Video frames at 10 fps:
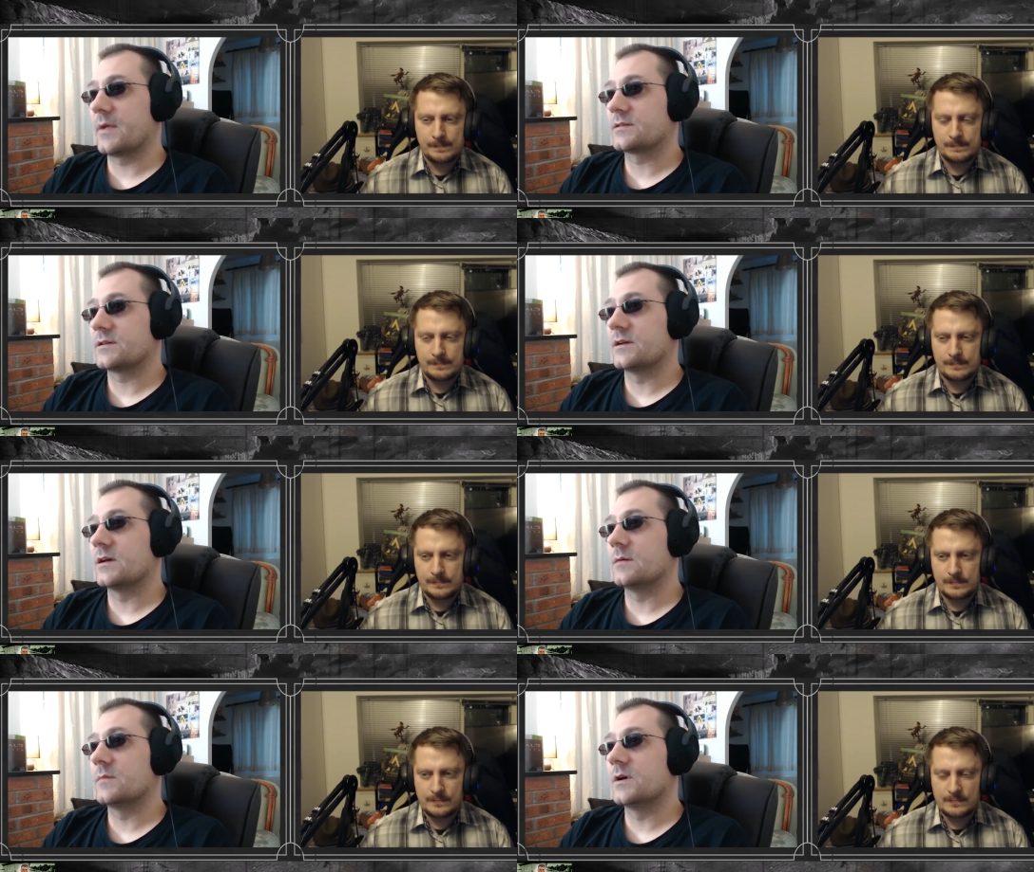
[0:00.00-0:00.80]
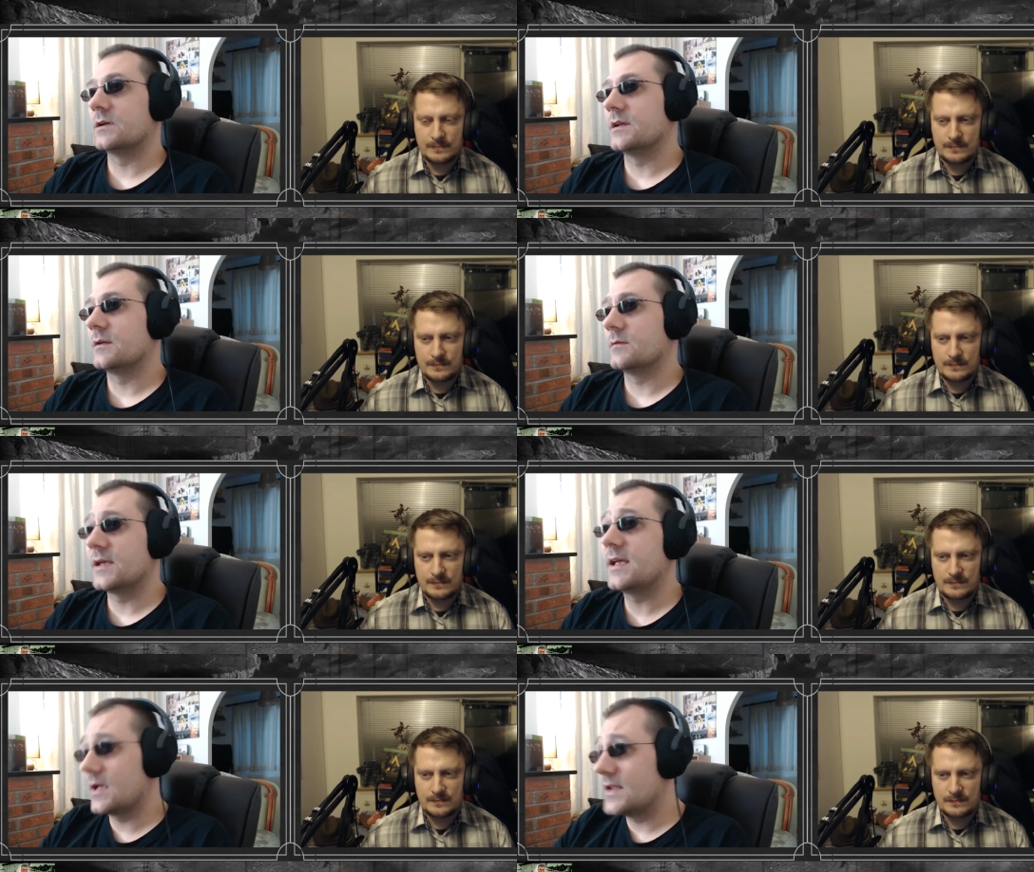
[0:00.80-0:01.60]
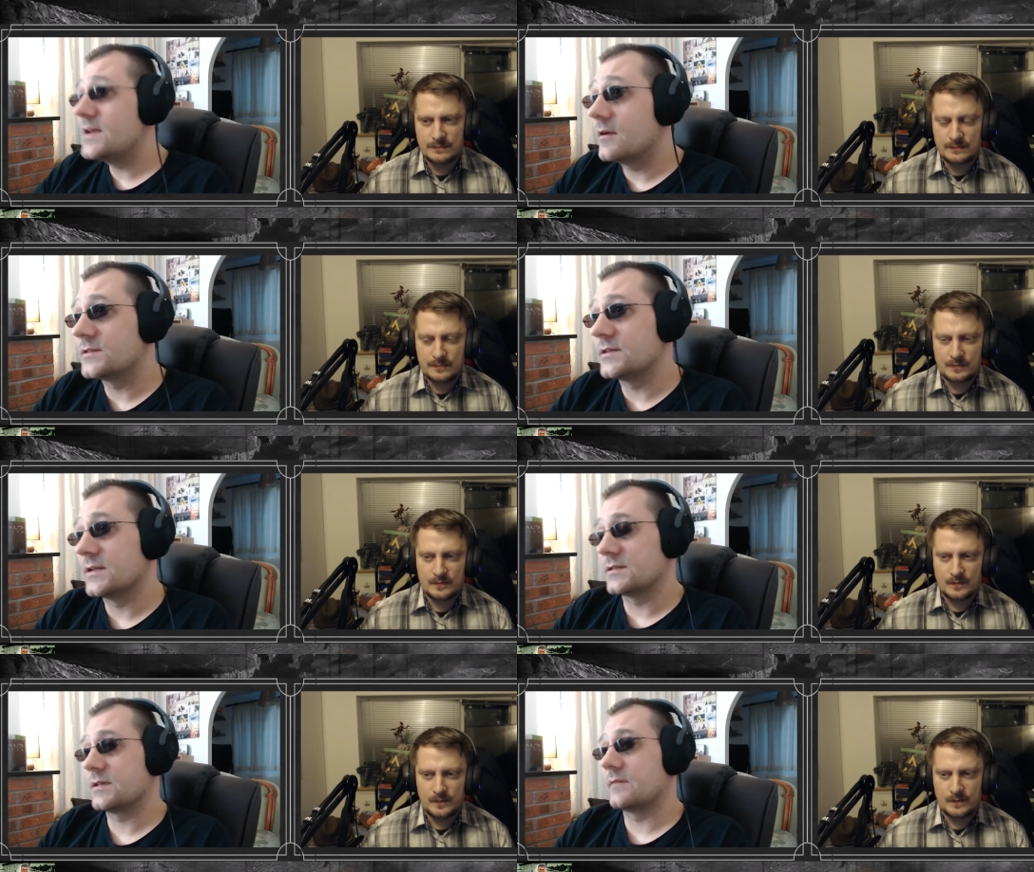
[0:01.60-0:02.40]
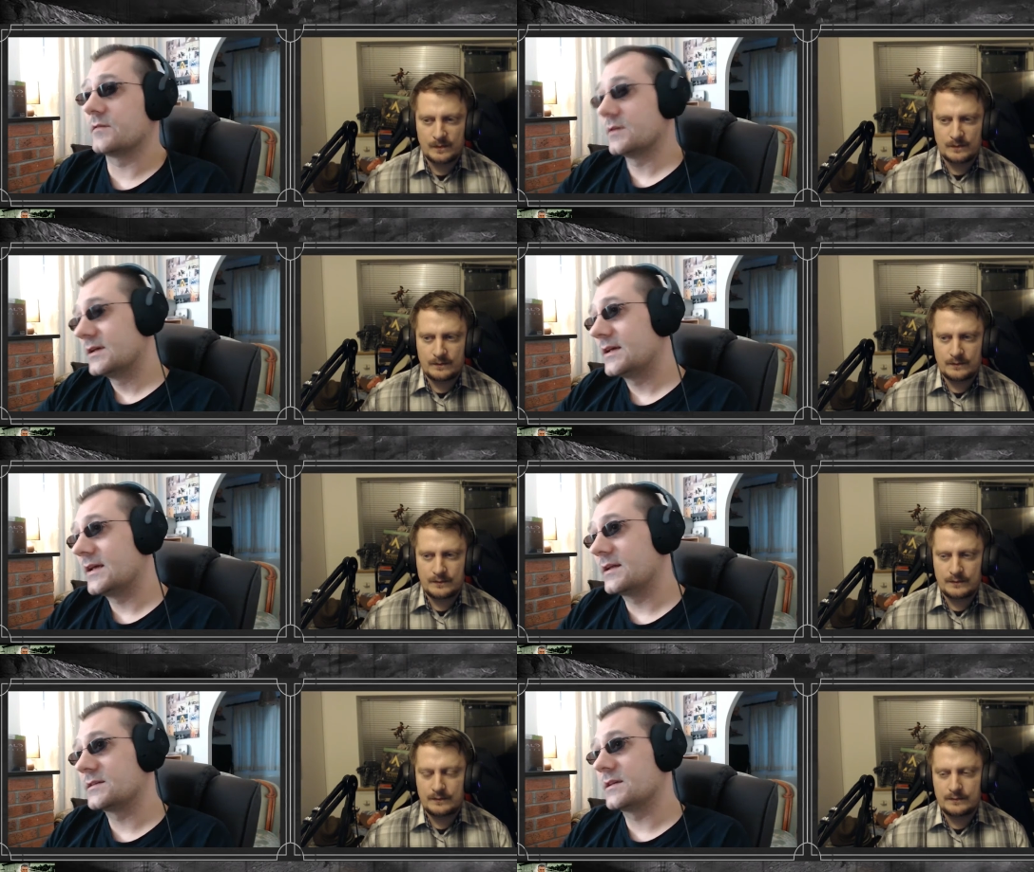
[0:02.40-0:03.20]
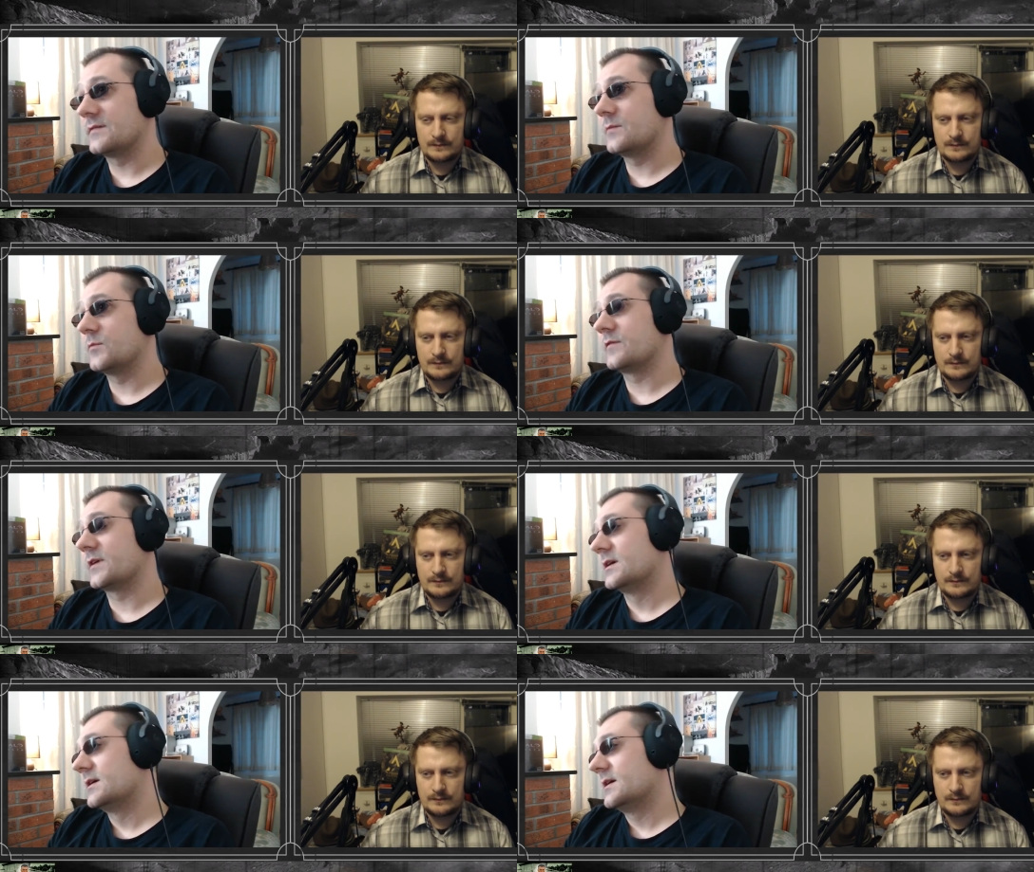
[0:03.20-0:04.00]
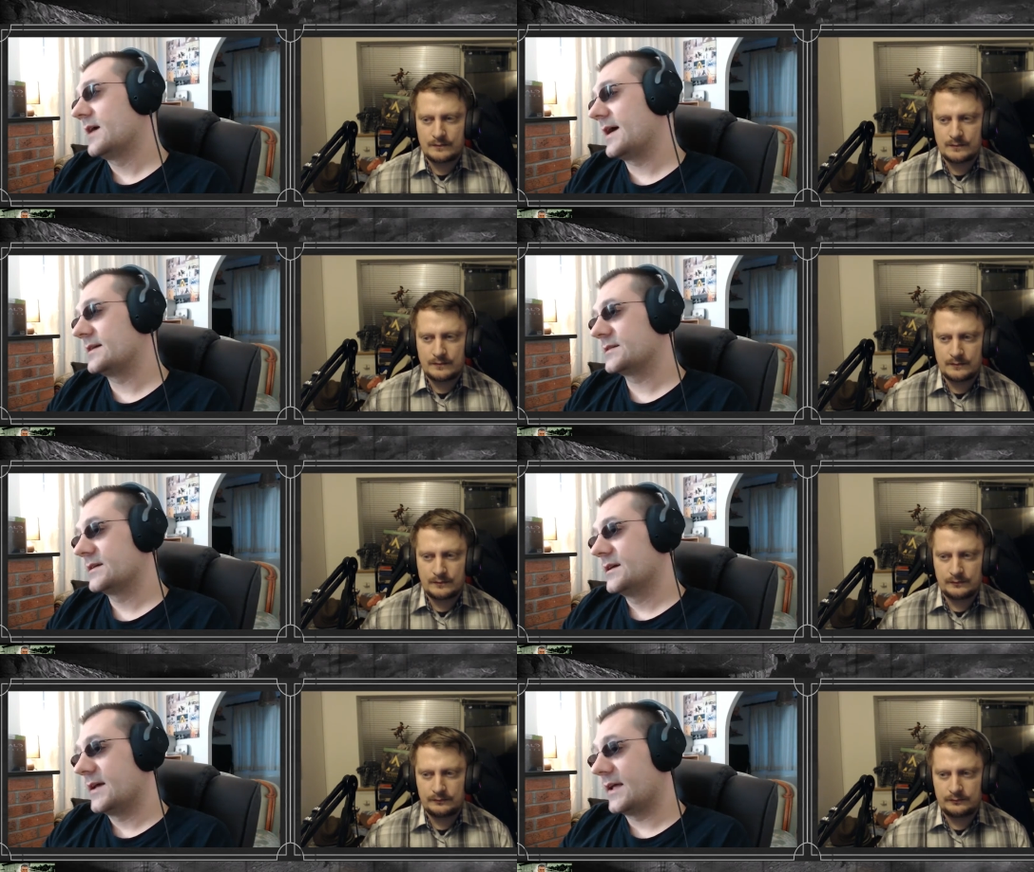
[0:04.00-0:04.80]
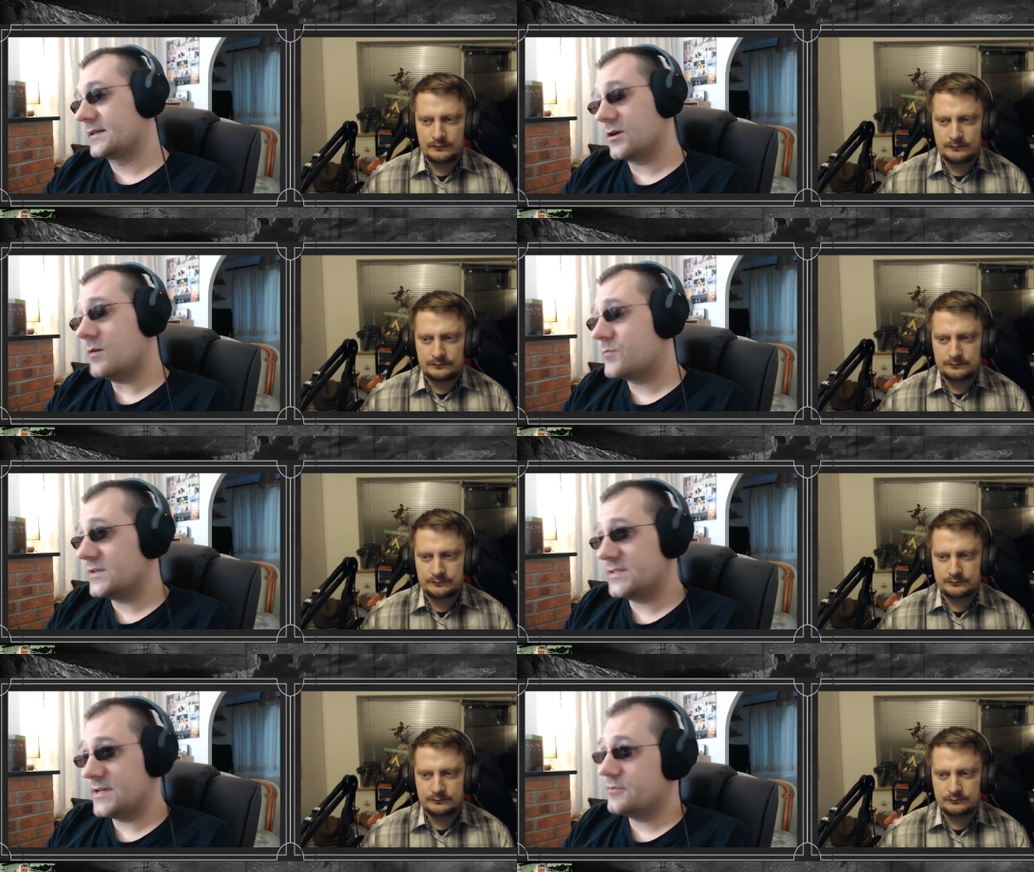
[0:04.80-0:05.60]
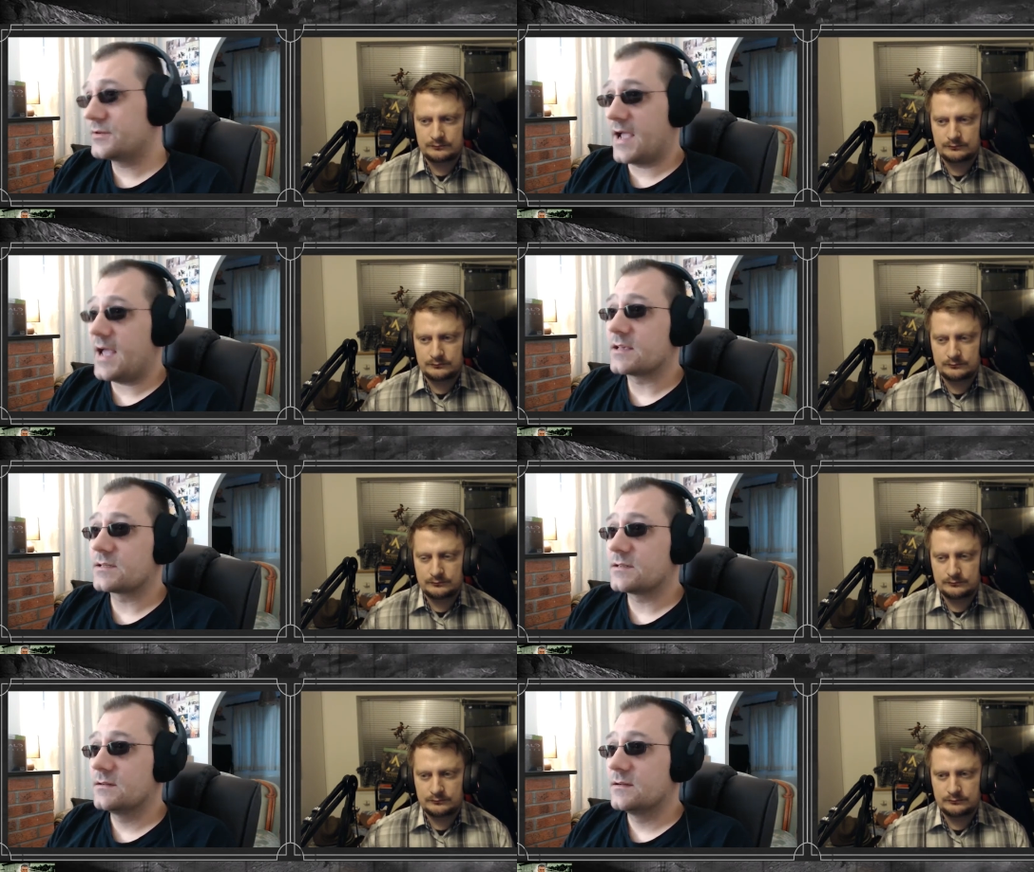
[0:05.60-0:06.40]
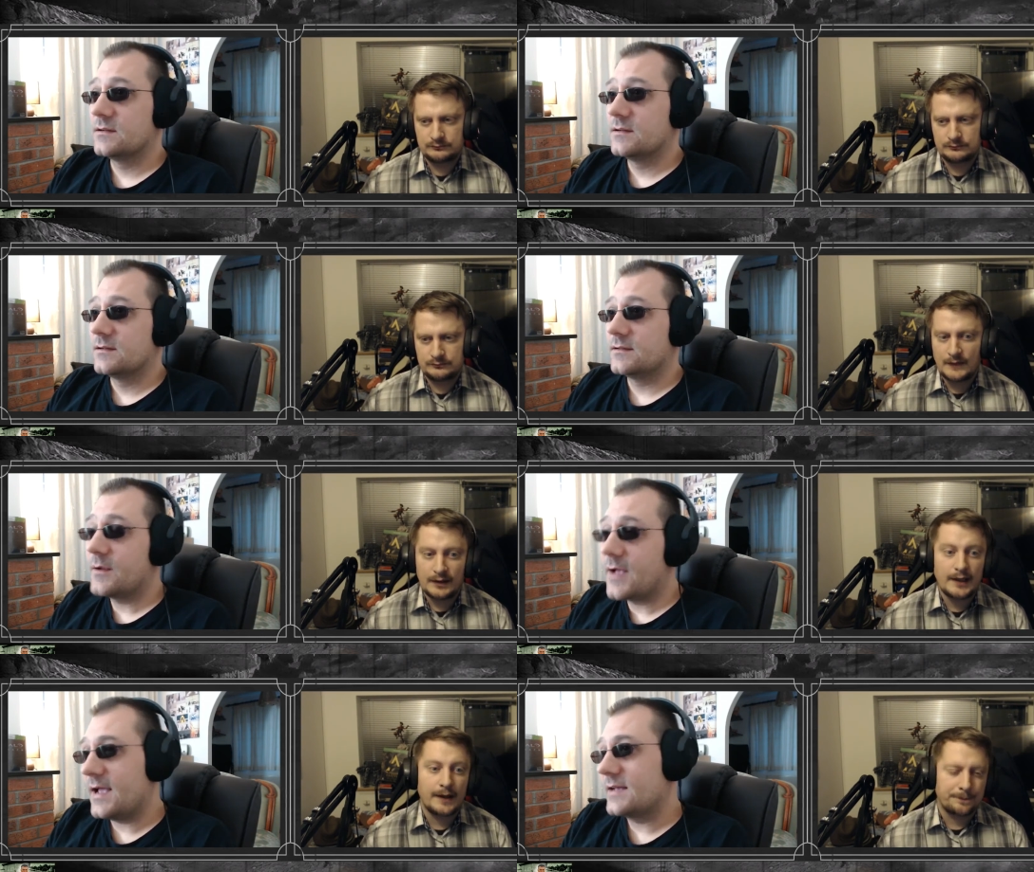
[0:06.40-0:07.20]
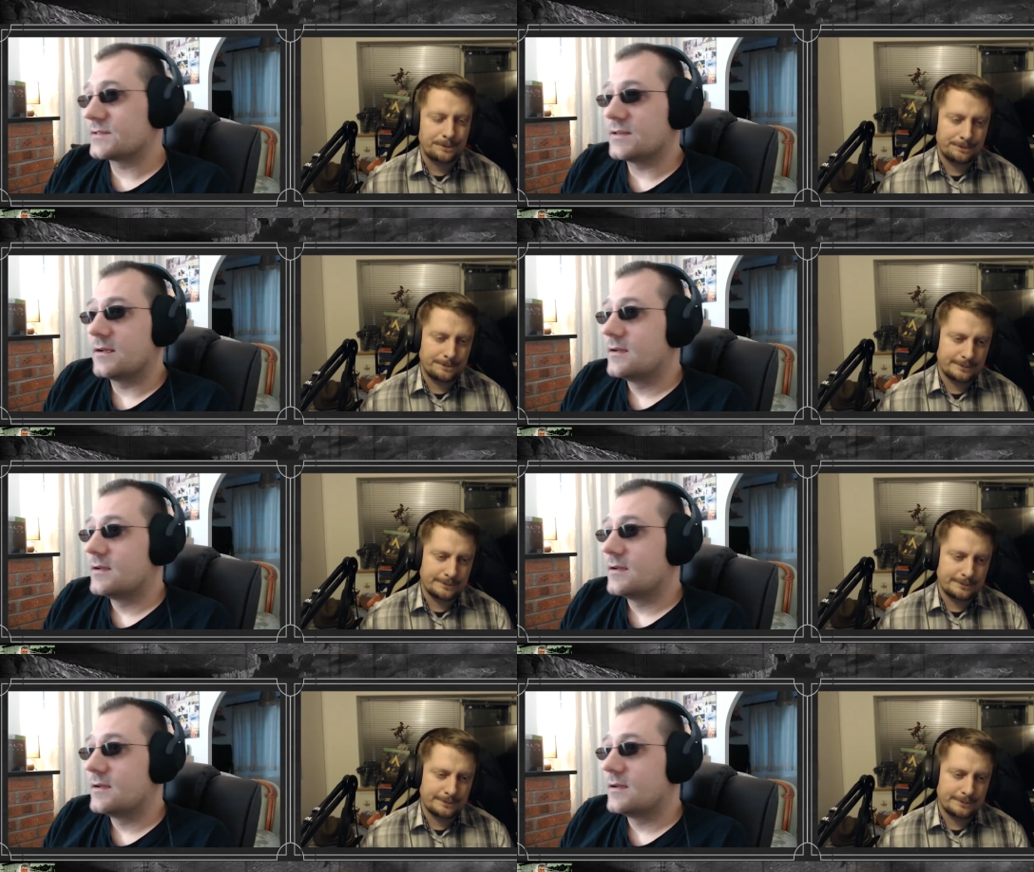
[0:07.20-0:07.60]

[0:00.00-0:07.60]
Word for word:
Speaker 1: matter. Um, uh, you know, in 1987, in a TV movie, and it's got a pretty good cast. You know, yeah. it has. Yeah.